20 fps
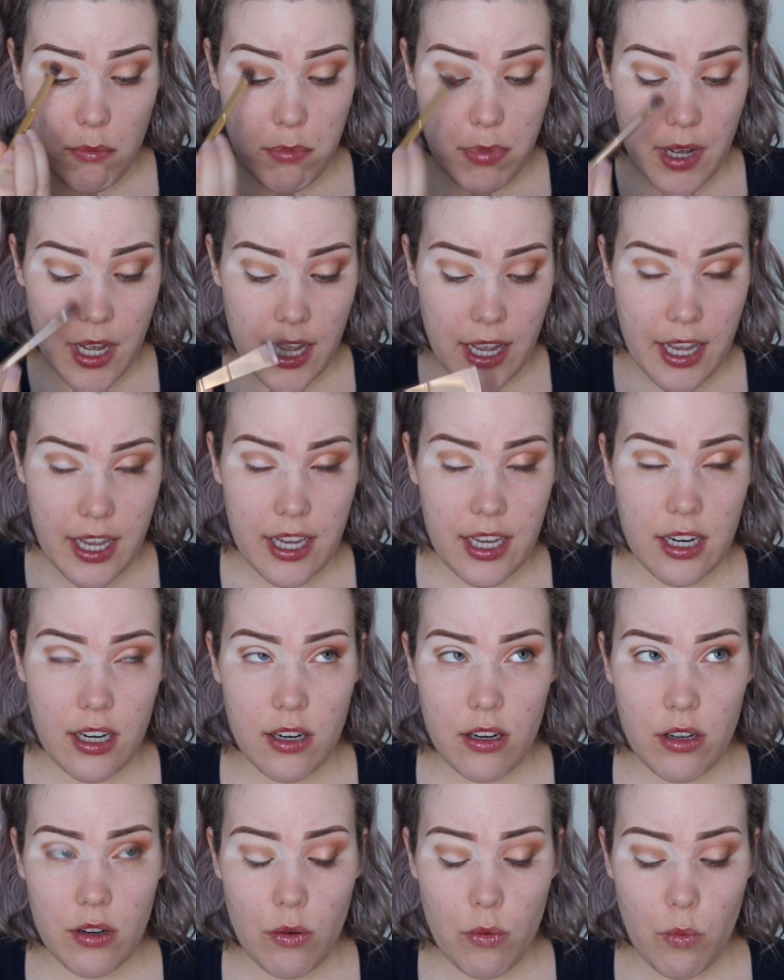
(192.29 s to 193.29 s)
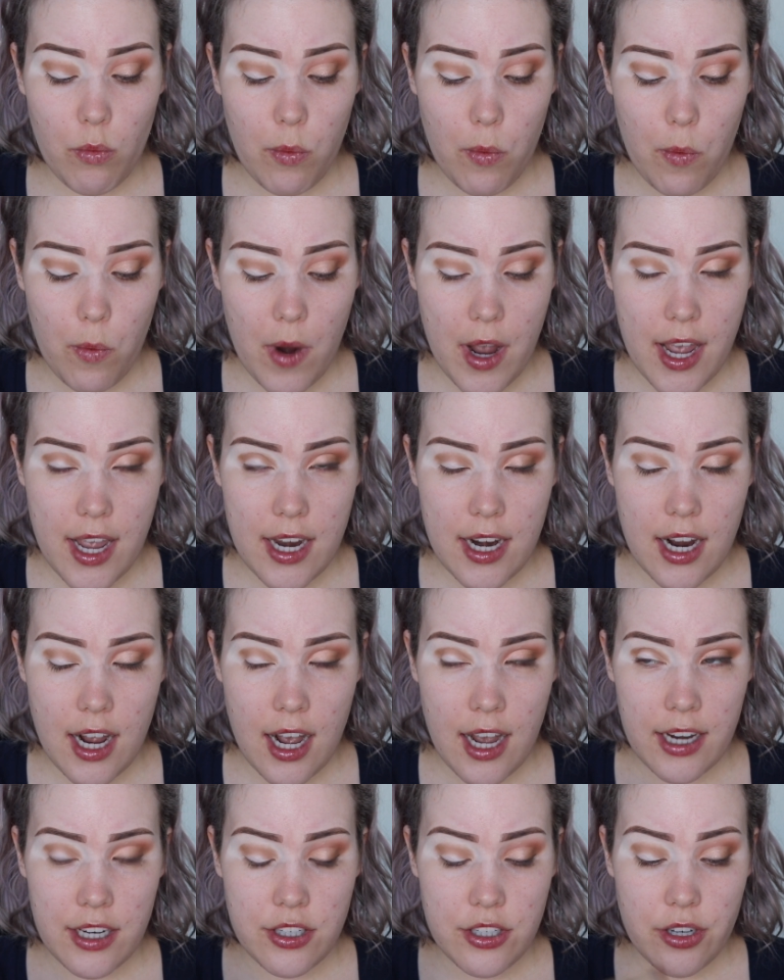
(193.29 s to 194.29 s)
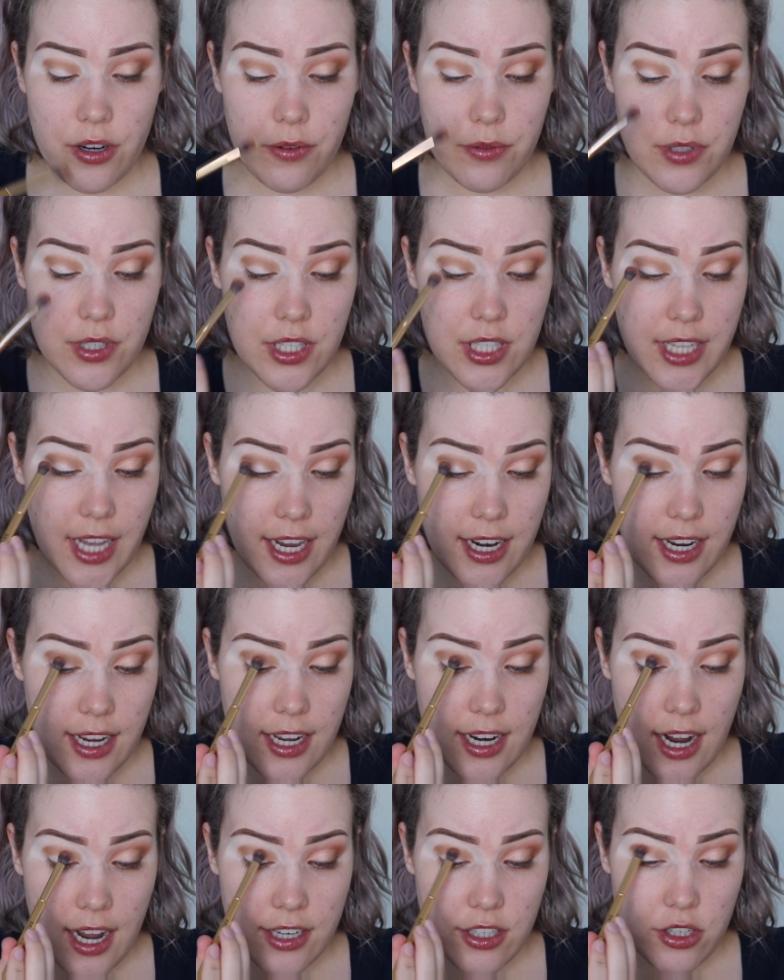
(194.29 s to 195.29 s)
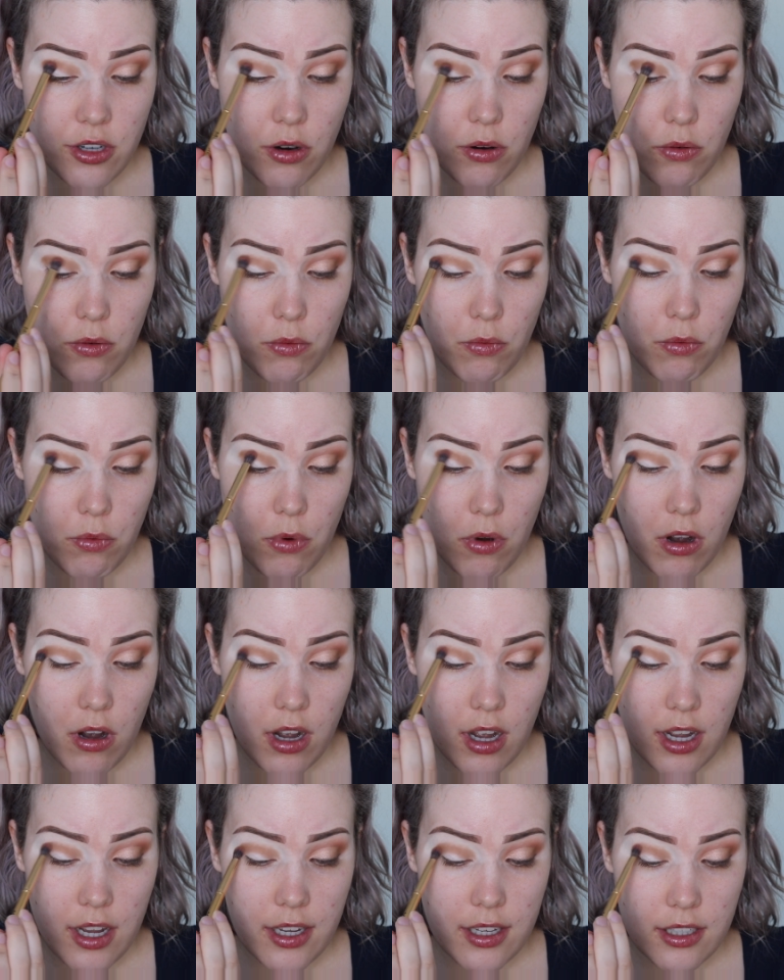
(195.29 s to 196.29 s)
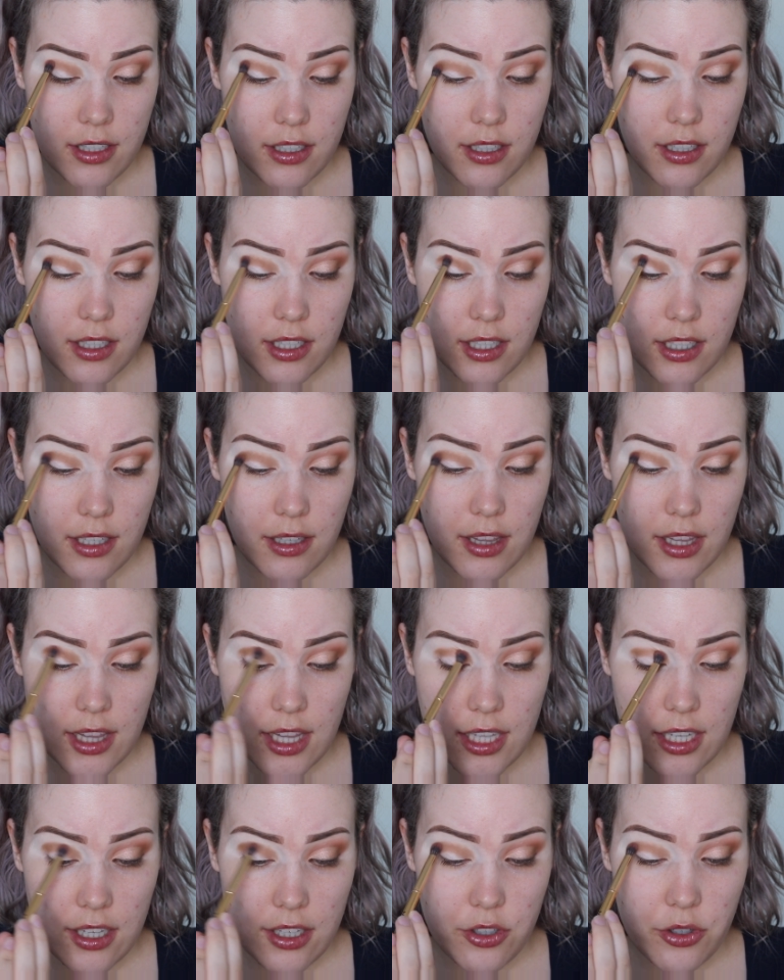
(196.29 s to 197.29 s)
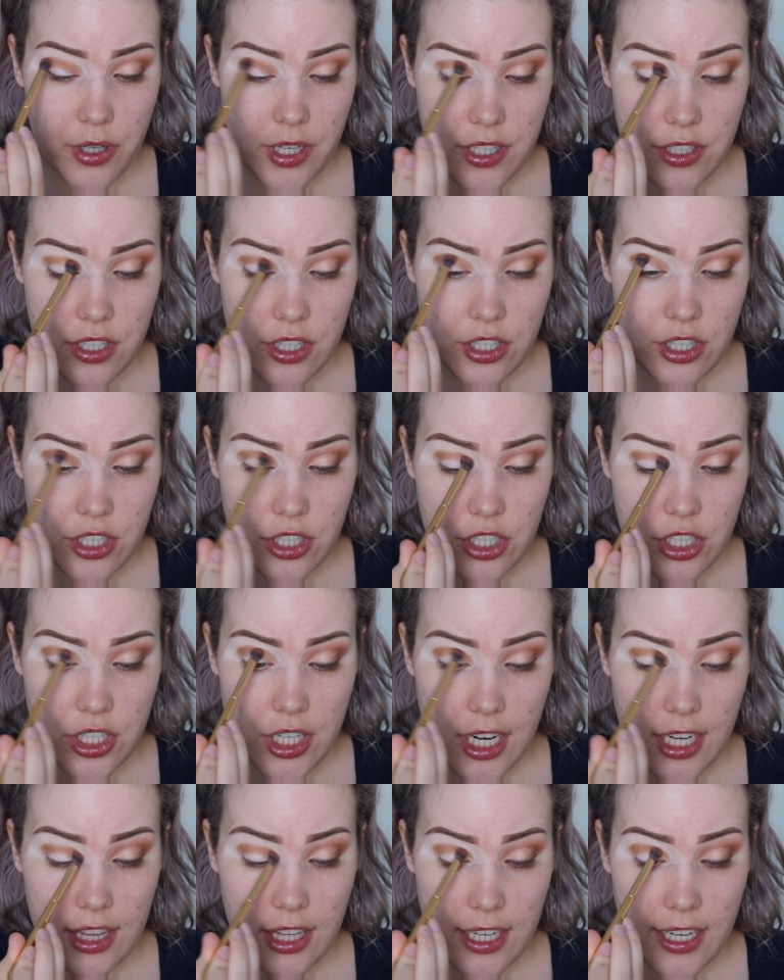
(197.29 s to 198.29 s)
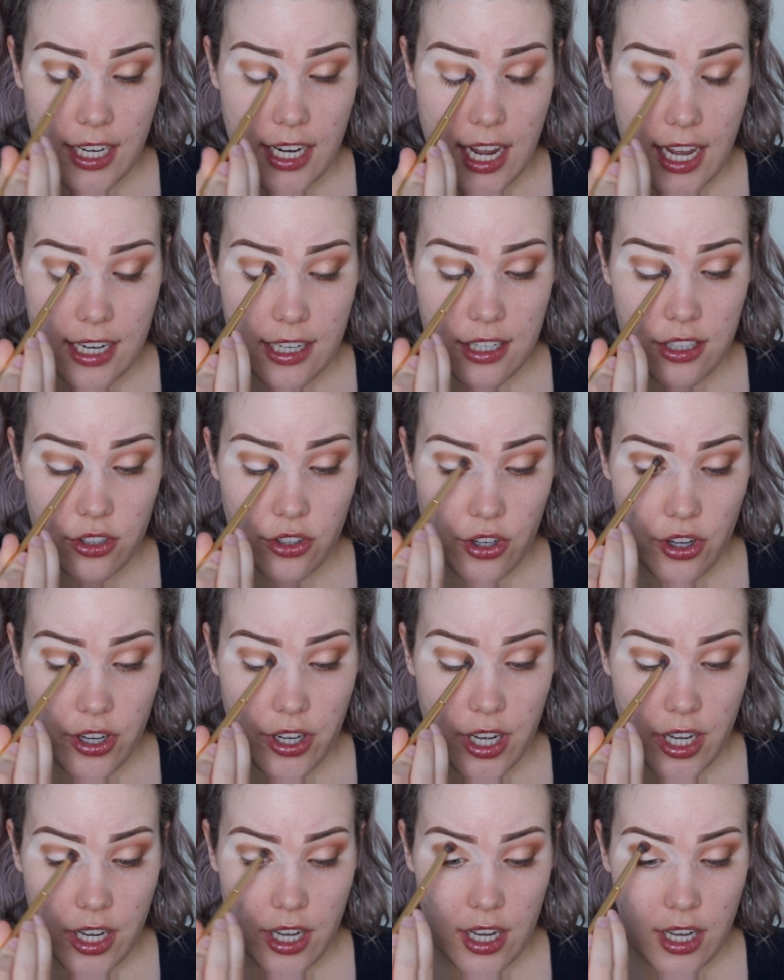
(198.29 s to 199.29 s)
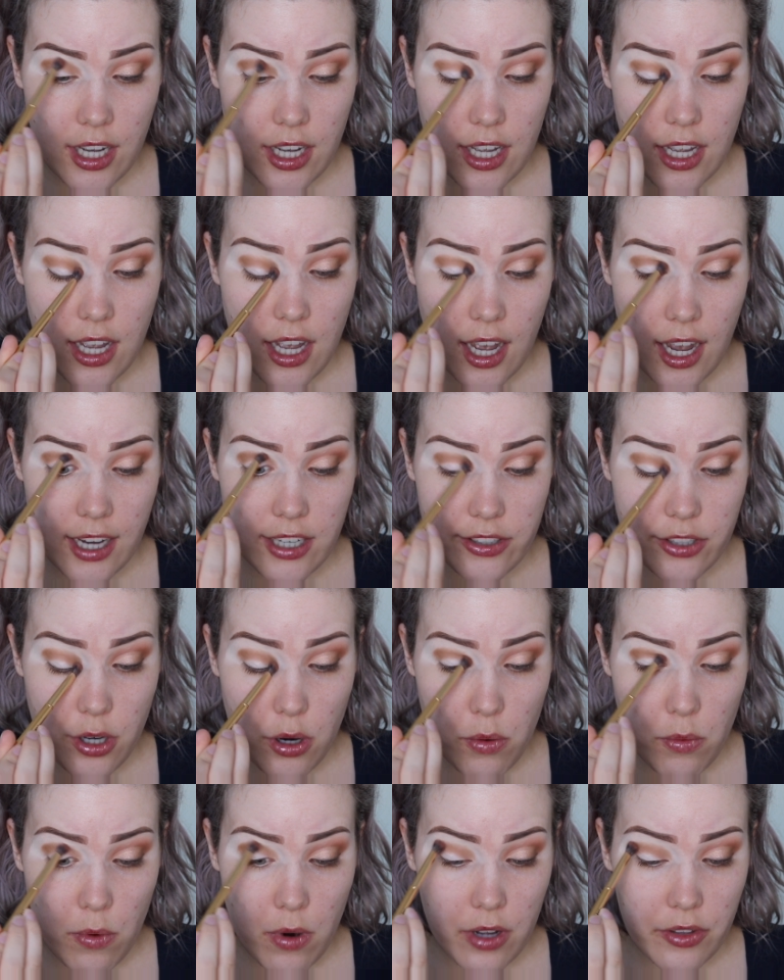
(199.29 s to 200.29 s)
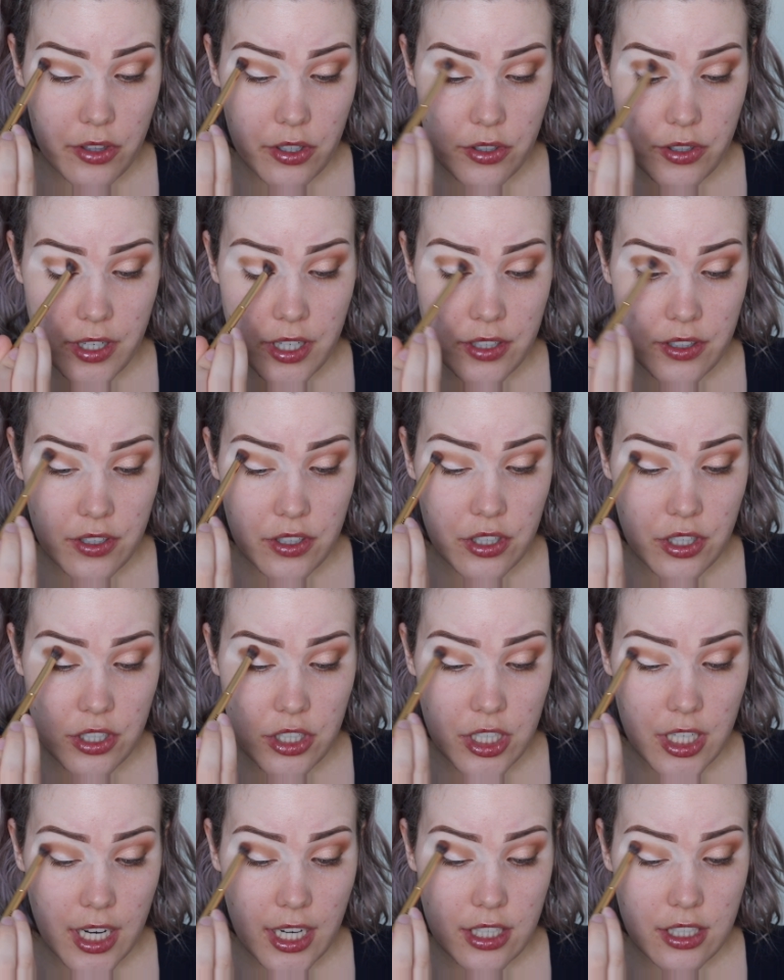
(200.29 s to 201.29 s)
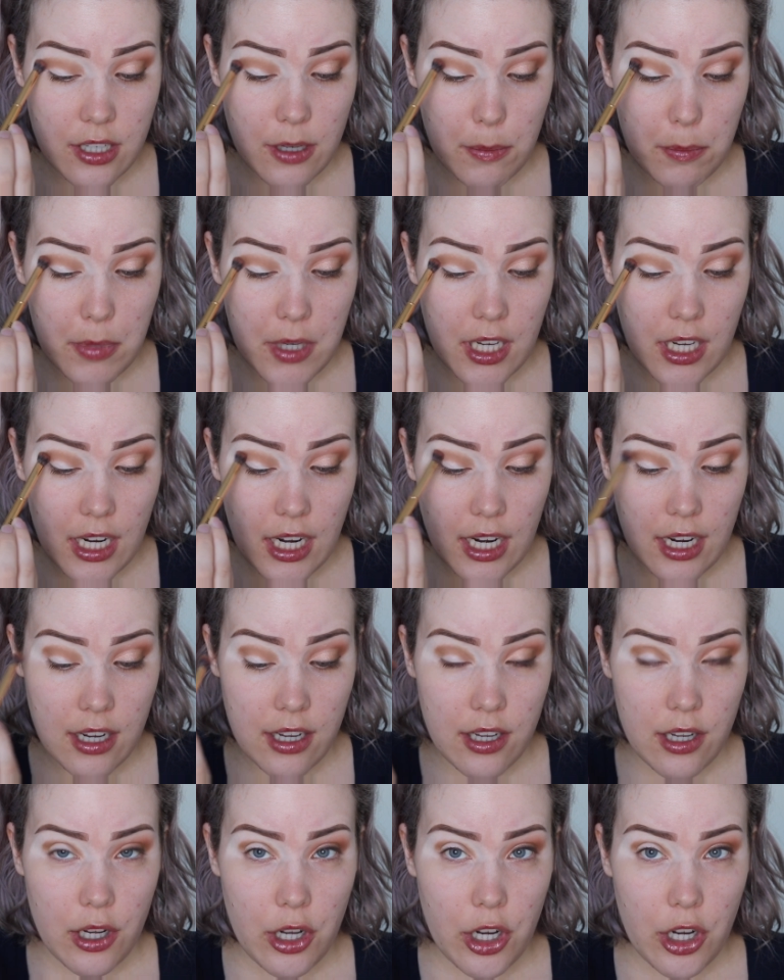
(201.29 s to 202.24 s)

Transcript: but when I don't set it, I don't want the transition shade, like in any look, I don't want the transition shade to be